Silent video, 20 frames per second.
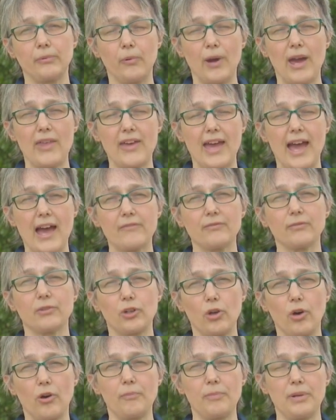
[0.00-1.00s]
where they
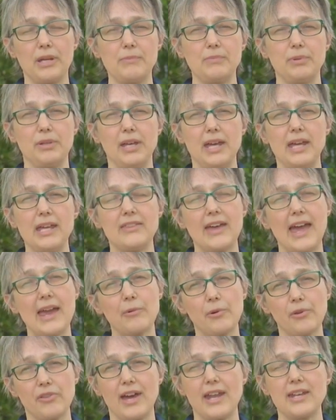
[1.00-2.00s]
haven't got PPE. They
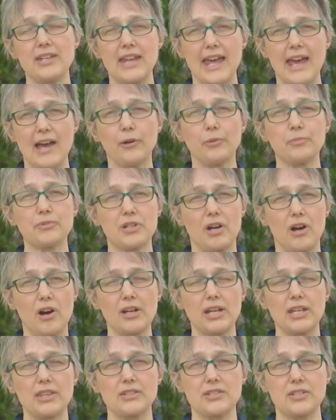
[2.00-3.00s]
will then help
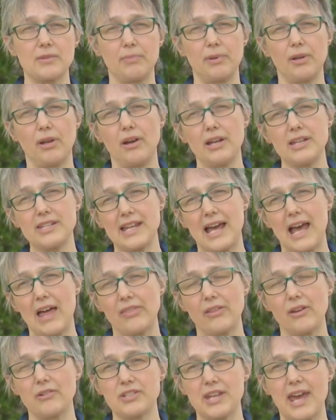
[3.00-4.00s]
target the supplies
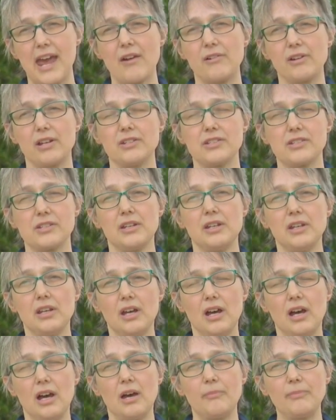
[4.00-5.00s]
at those areas,
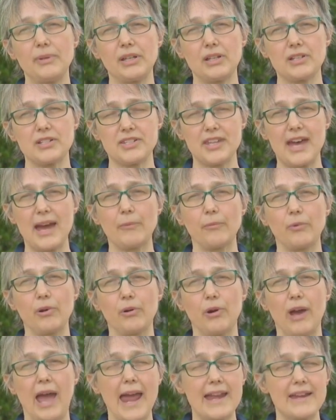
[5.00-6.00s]
because that
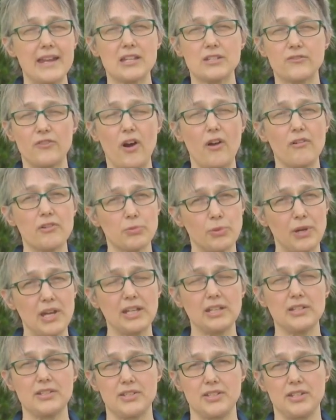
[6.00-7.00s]
will, as far as we're
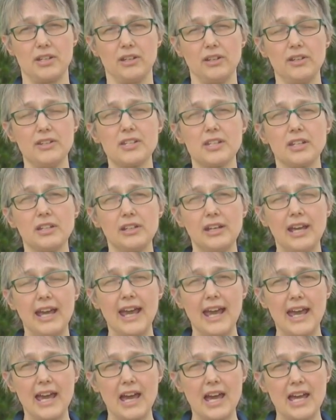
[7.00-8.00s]
concerned,
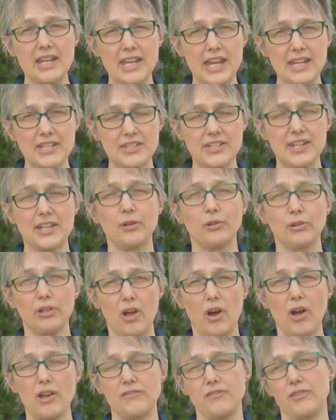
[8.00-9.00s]
a single
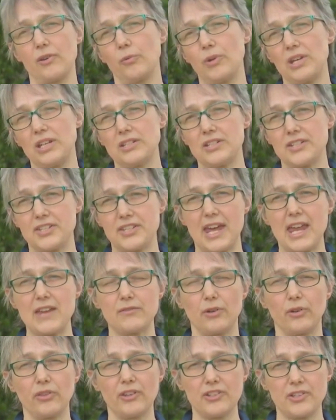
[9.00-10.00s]
life that we can
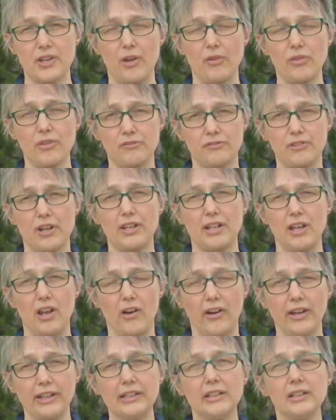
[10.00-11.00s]
save on the front
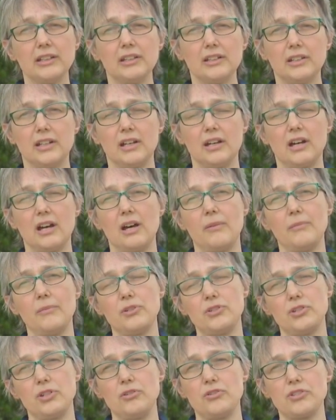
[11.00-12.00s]
line
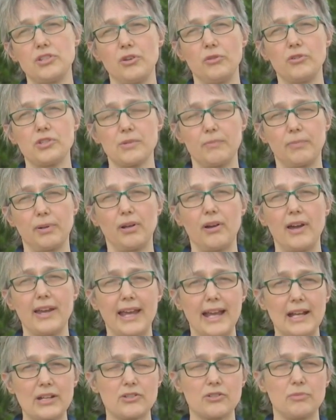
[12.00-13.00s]
due to
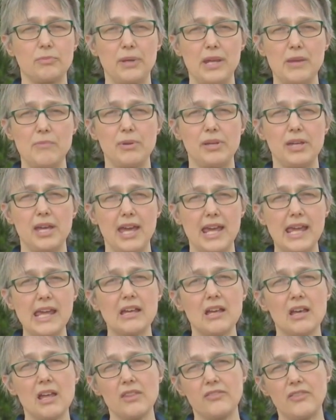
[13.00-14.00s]
supplying extra
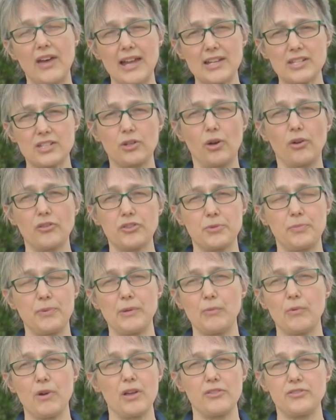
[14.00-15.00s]
PPE, that's got to
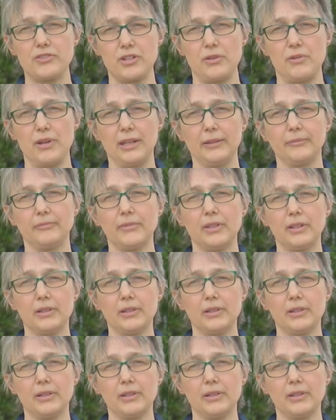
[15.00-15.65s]
be worth doing.